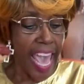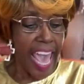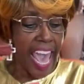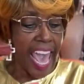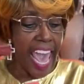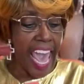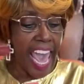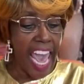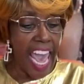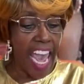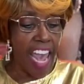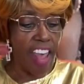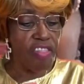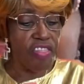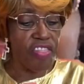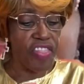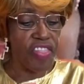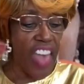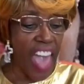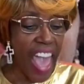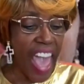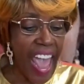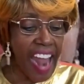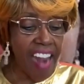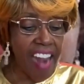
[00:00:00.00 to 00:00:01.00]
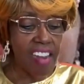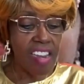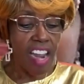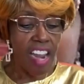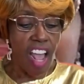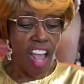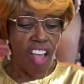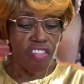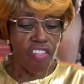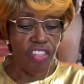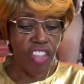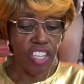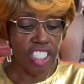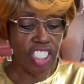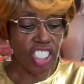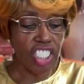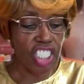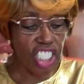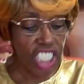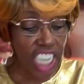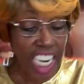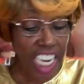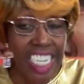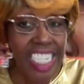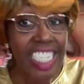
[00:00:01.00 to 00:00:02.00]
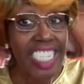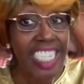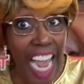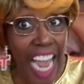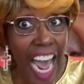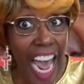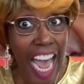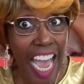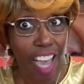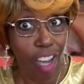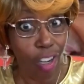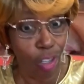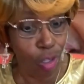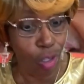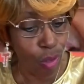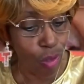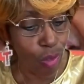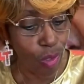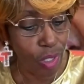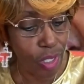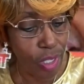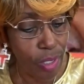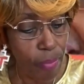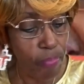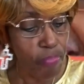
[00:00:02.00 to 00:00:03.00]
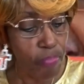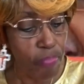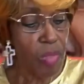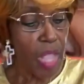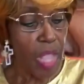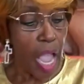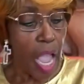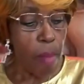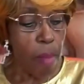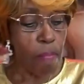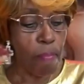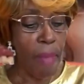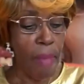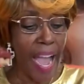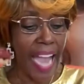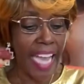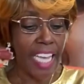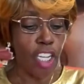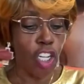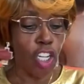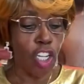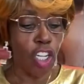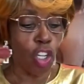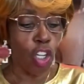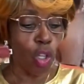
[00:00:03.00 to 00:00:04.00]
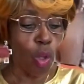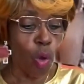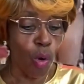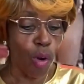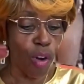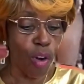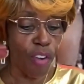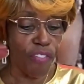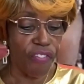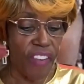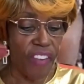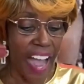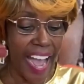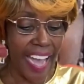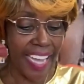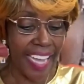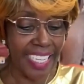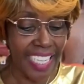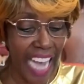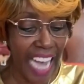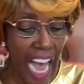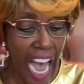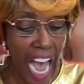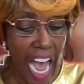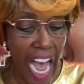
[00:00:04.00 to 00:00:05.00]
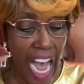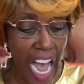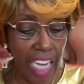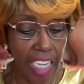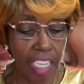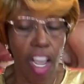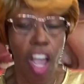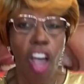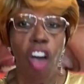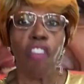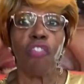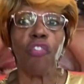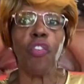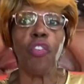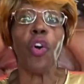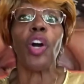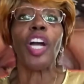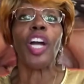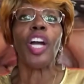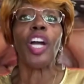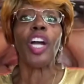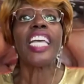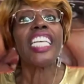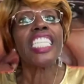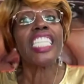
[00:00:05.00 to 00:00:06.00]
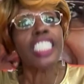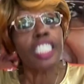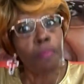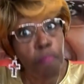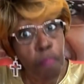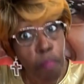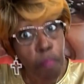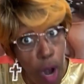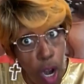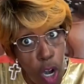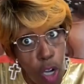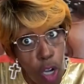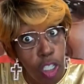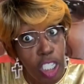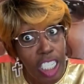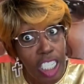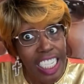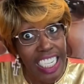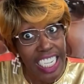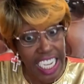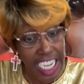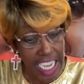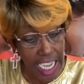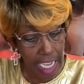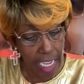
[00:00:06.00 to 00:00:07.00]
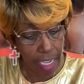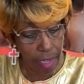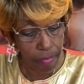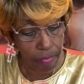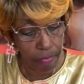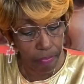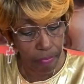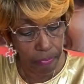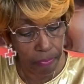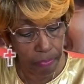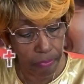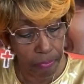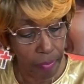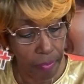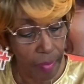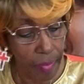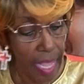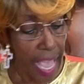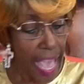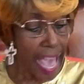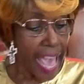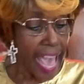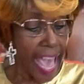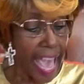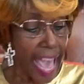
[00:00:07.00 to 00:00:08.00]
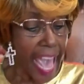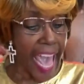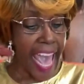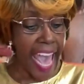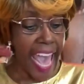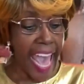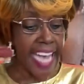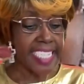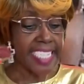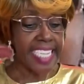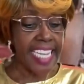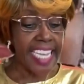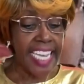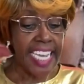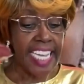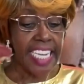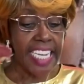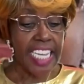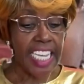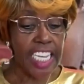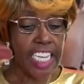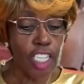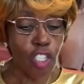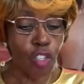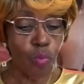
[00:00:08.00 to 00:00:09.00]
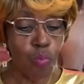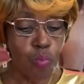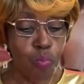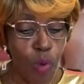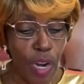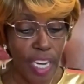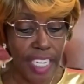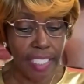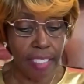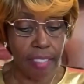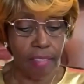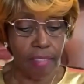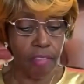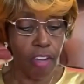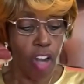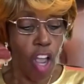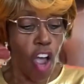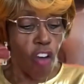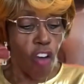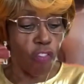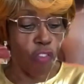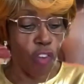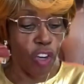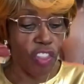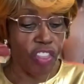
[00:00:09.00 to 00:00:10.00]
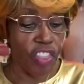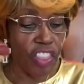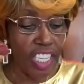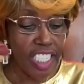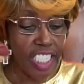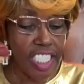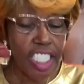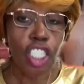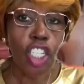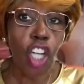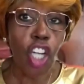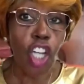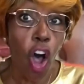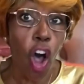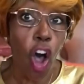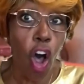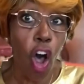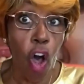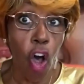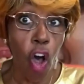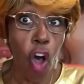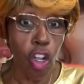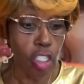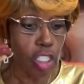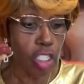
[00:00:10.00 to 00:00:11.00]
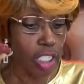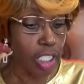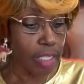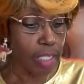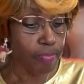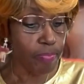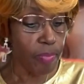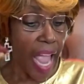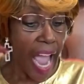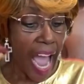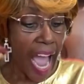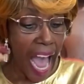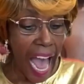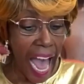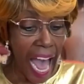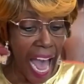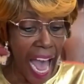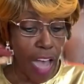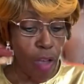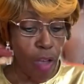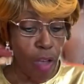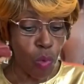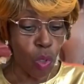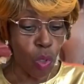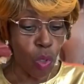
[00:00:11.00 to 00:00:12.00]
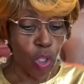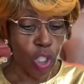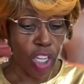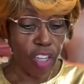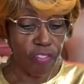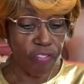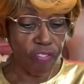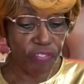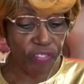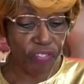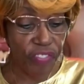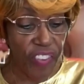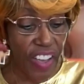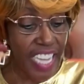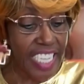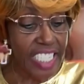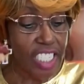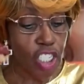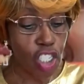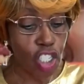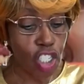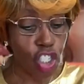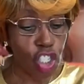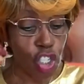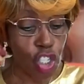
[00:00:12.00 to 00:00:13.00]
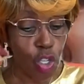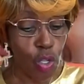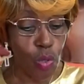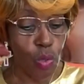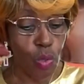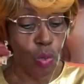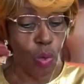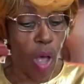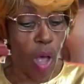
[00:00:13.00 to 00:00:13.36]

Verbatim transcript: and that the Gentiles might glorify God for His mercy, as it is written, for this cause I will confess to